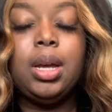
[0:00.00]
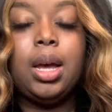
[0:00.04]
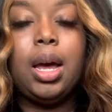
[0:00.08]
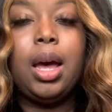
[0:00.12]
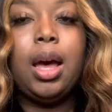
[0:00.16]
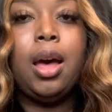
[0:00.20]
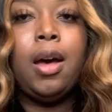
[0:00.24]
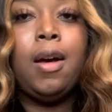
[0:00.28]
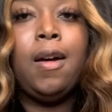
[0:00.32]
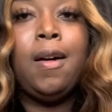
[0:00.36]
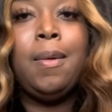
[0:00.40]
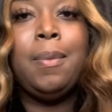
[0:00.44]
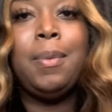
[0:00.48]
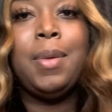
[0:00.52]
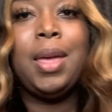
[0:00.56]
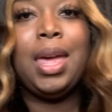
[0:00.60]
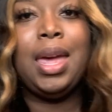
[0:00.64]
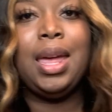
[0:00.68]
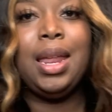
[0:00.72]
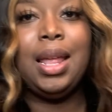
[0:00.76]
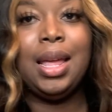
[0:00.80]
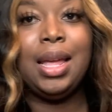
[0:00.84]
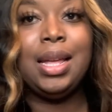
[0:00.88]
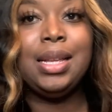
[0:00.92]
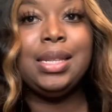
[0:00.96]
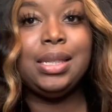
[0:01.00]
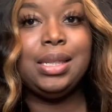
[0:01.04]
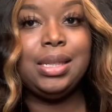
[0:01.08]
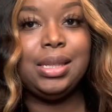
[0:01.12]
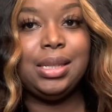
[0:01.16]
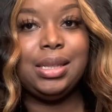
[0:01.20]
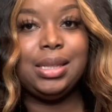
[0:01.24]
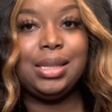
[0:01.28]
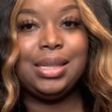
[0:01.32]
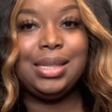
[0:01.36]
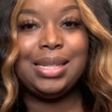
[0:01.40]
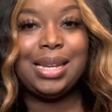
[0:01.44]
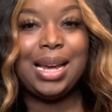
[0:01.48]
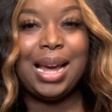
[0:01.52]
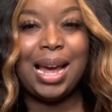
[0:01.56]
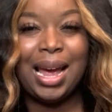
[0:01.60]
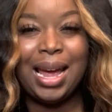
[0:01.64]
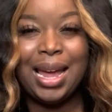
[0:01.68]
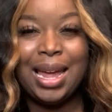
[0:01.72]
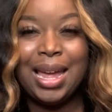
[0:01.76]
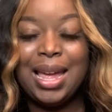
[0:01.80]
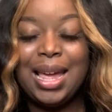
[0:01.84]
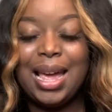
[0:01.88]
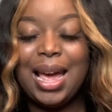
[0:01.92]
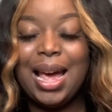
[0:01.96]
It is
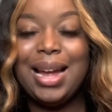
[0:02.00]
tight.